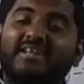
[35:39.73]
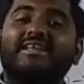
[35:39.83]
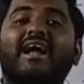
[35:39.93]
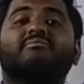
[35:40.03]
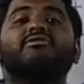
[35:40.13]

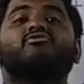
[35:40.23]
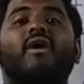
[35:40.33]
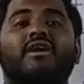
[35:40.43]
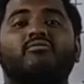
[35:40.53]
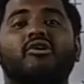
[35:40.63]
That much
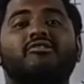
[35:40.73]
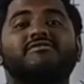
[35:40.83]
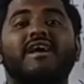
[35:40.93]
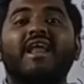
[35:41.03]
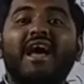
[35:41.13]
water
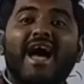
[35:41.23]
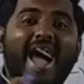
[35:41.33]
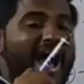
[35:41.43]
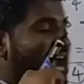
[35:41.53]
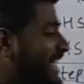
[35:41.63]
molecules are
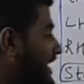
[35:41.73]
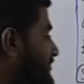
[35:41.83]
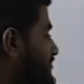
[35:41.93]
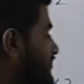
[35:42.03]
added.